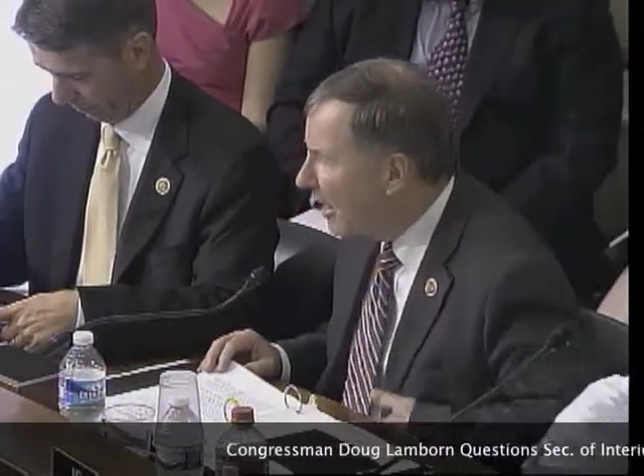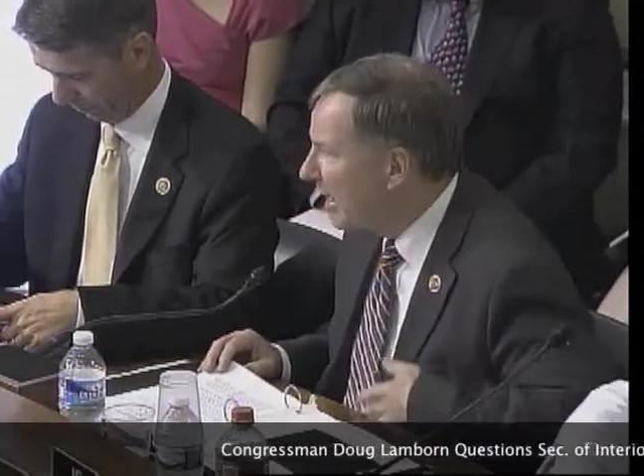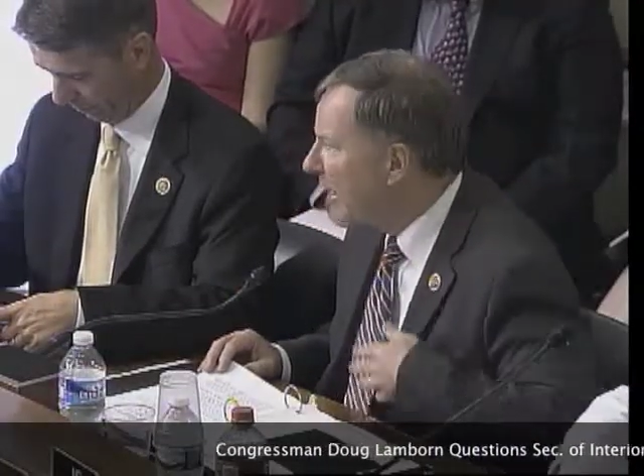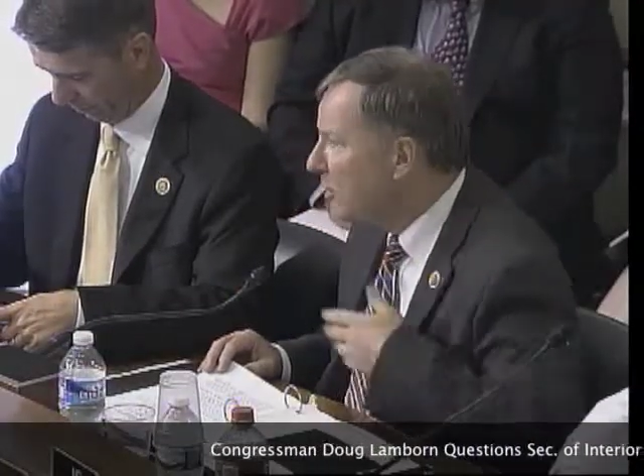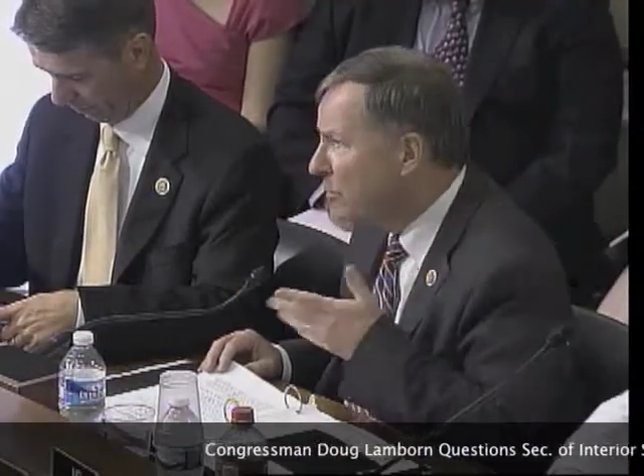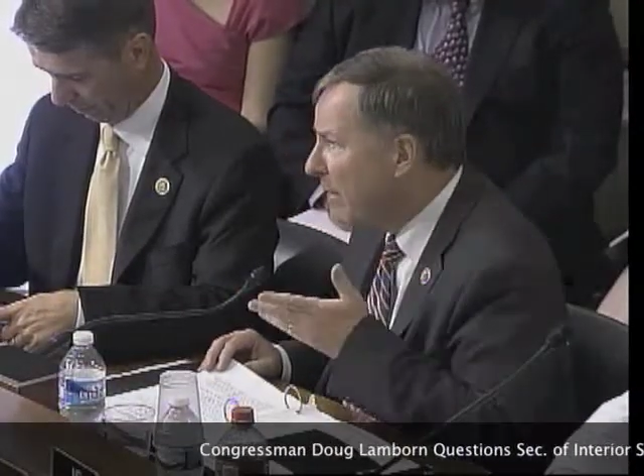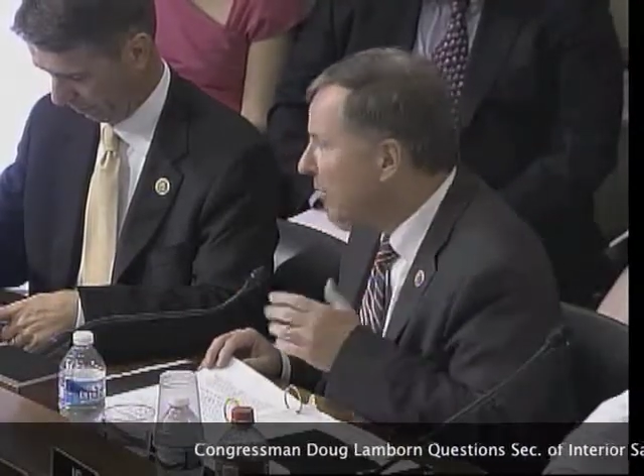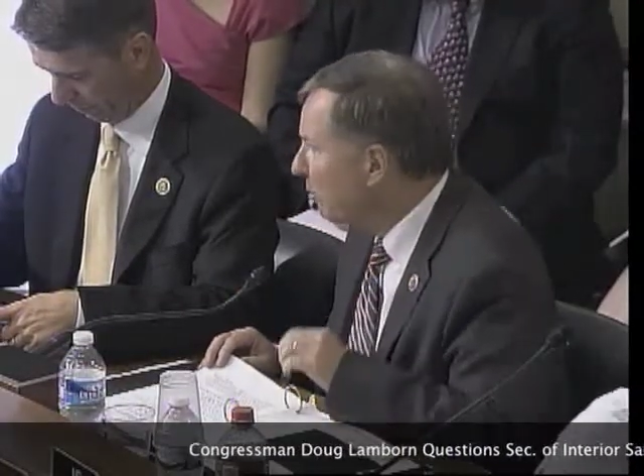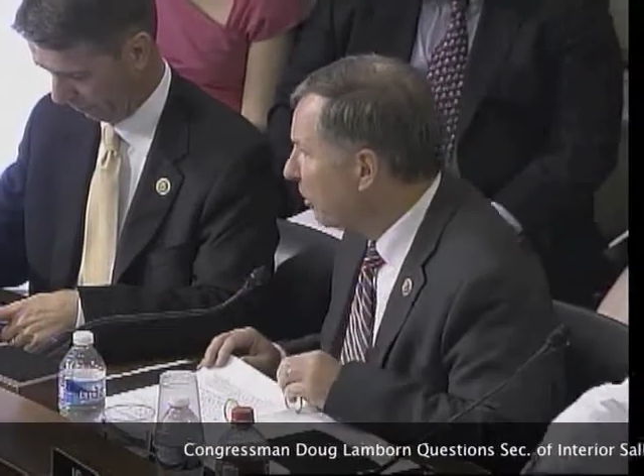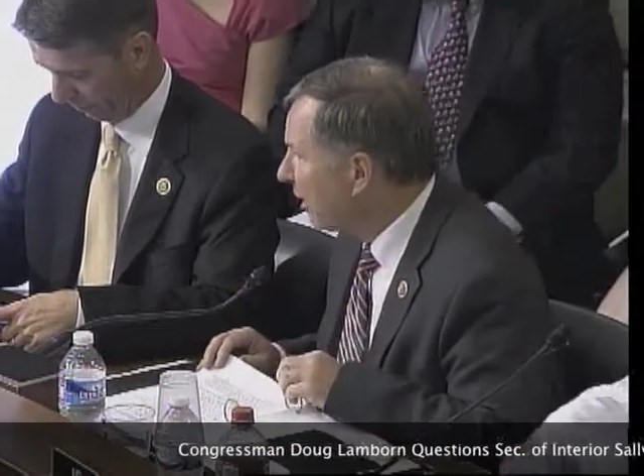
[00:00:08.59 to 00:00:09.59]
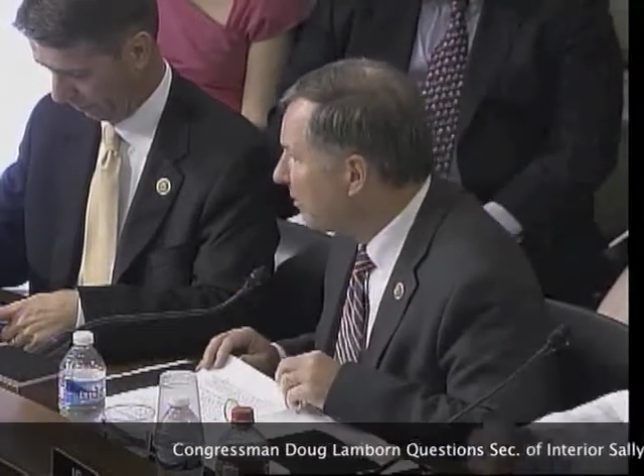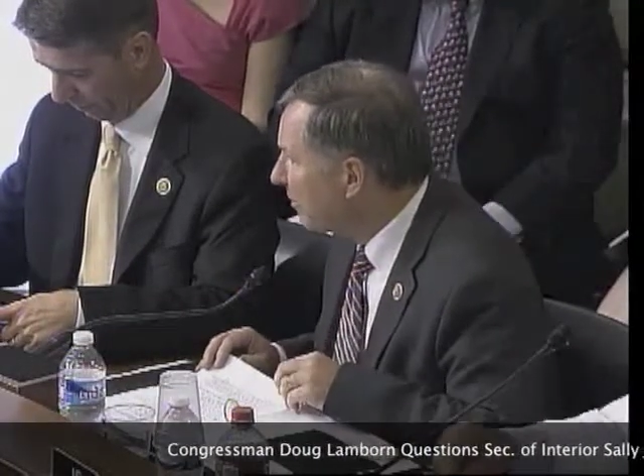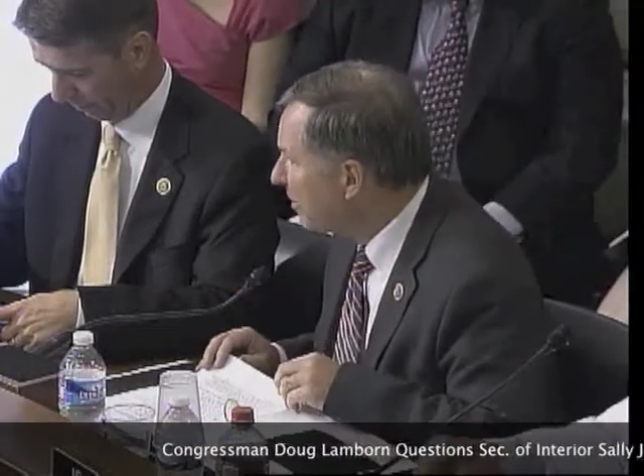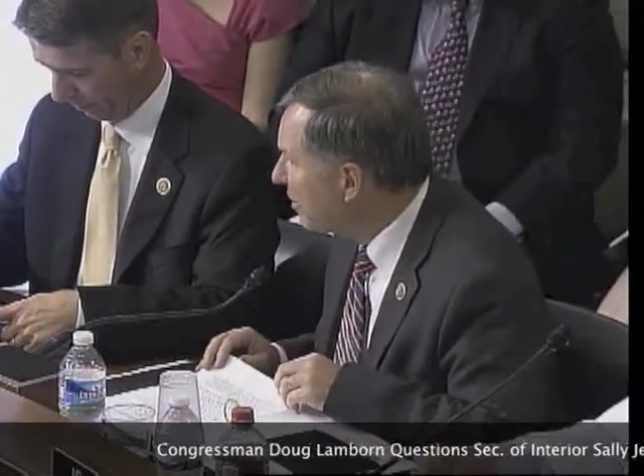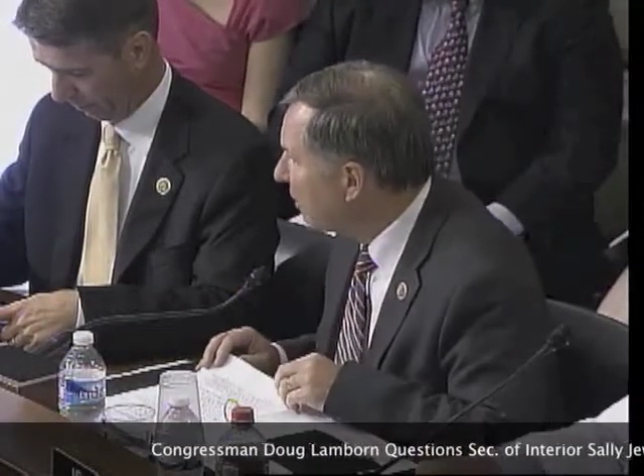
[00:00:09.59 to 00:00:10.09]
And I do have to bring
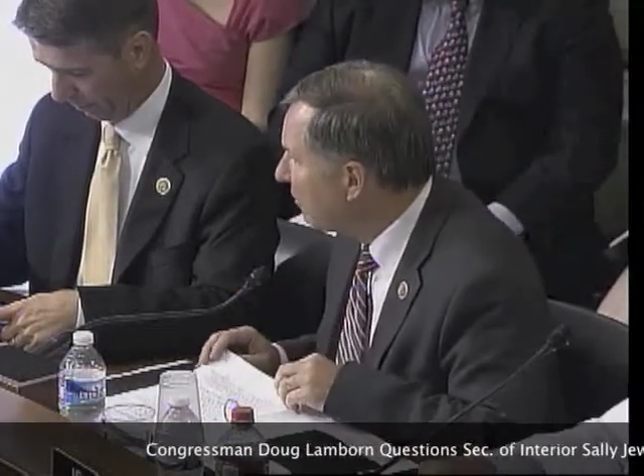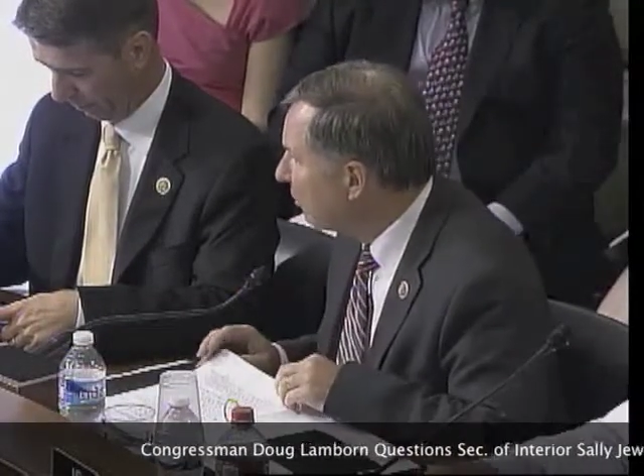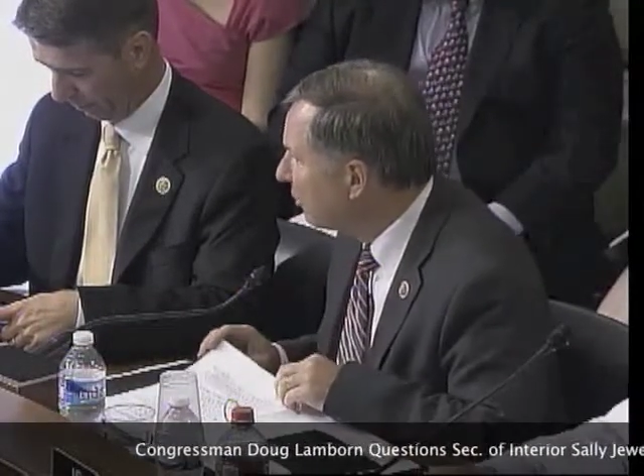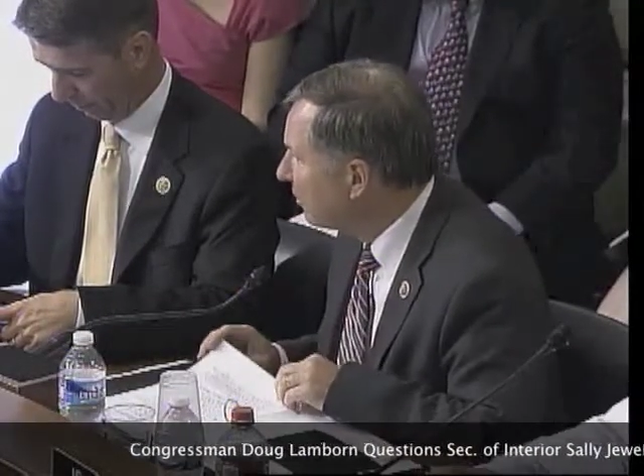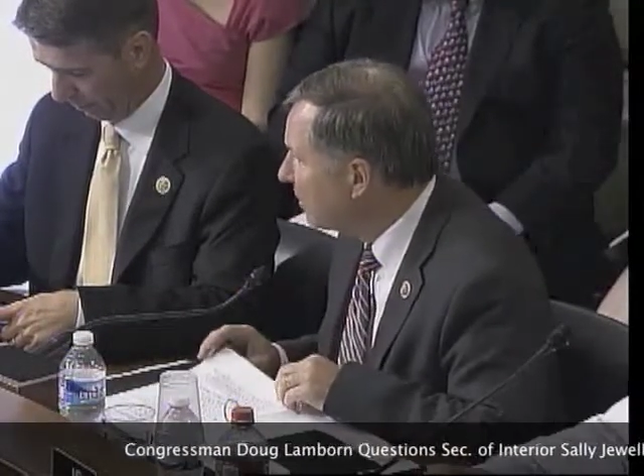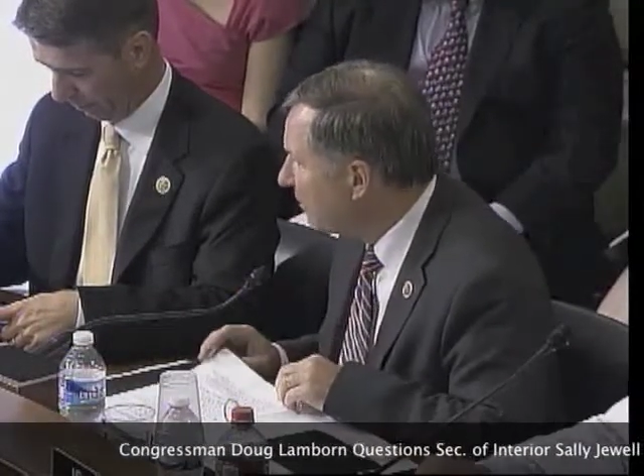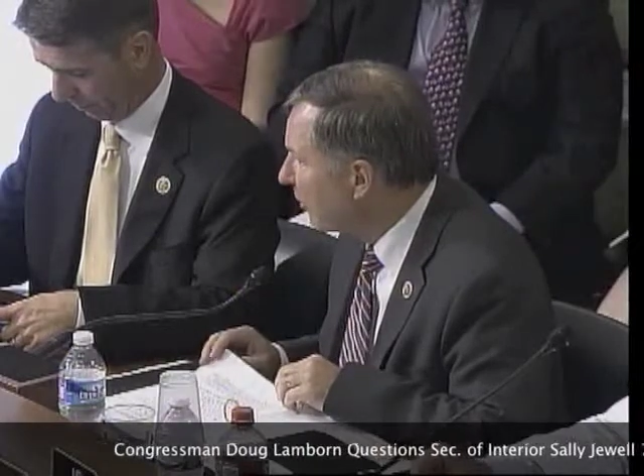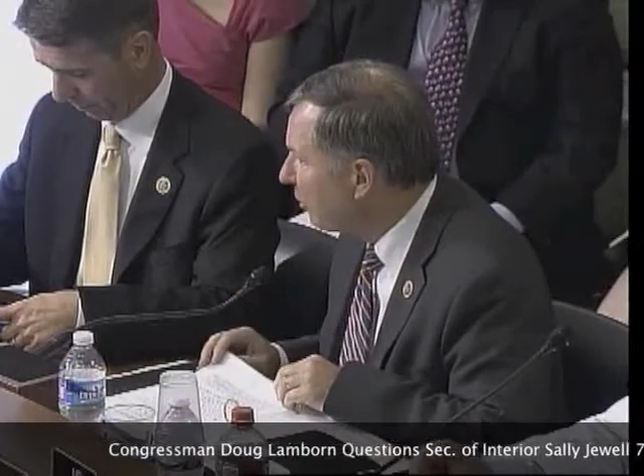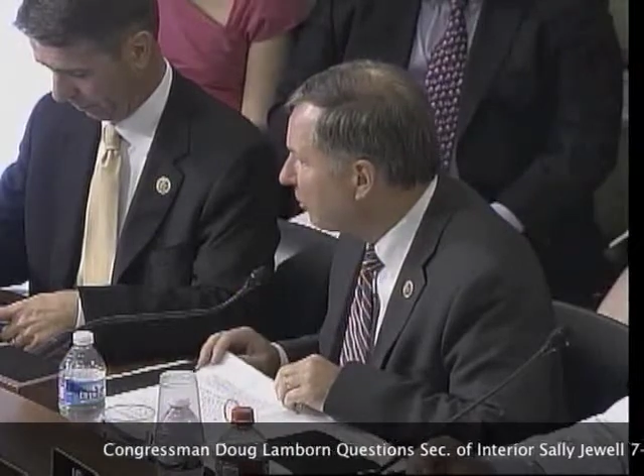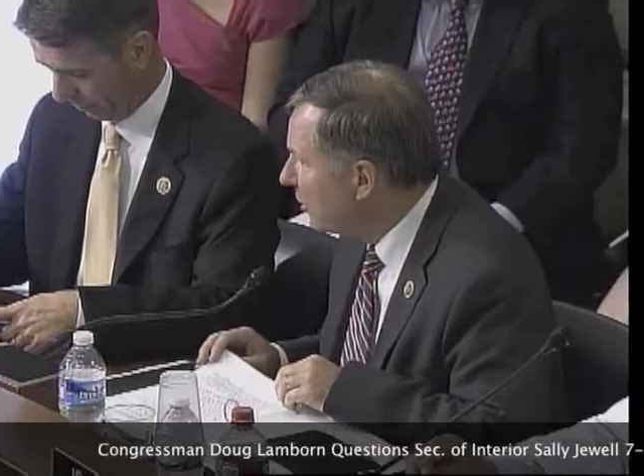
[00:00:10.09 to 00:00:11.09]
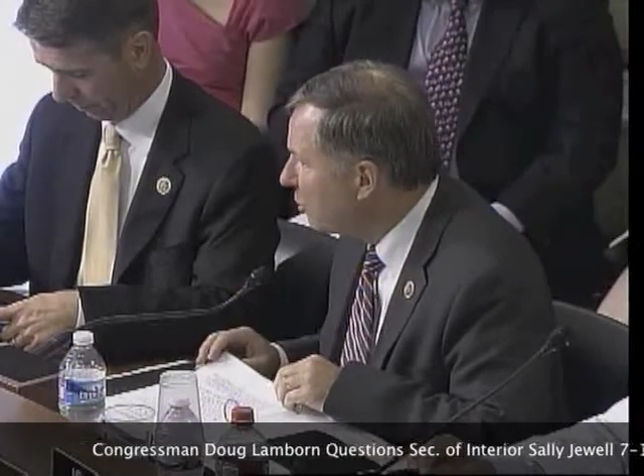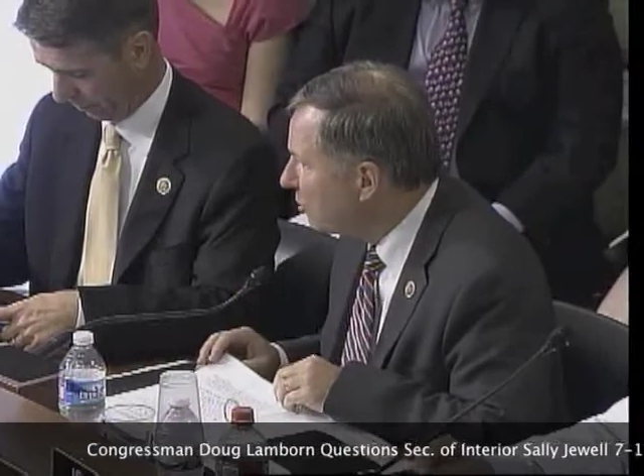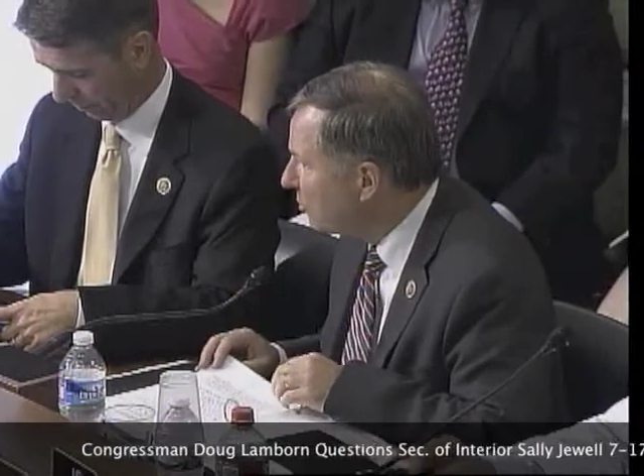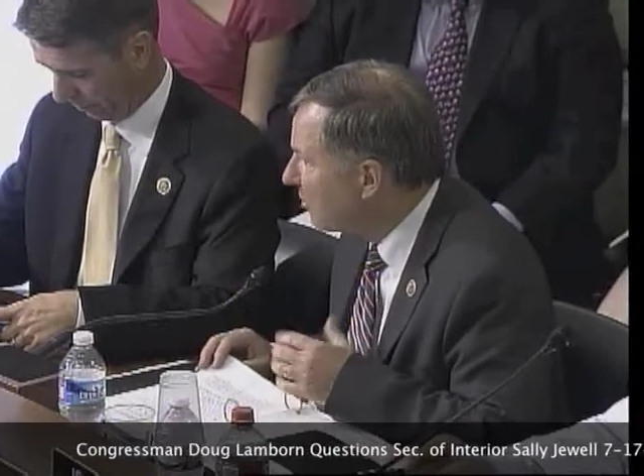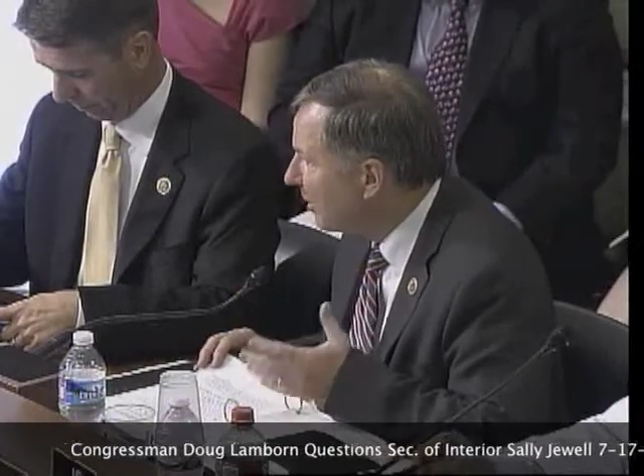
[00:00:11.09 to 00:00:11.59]
up several difficult
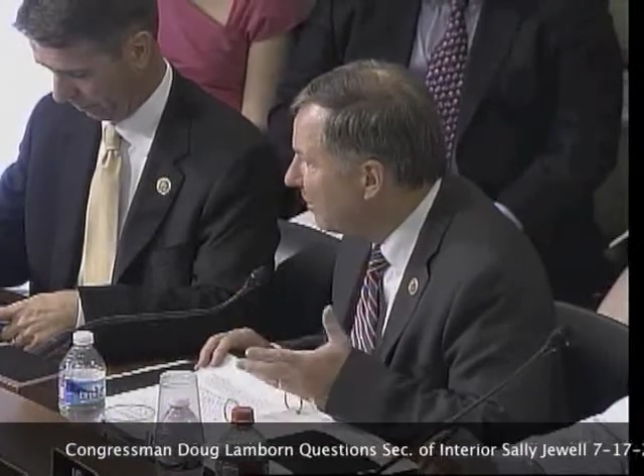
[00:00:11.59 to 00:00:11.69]
issues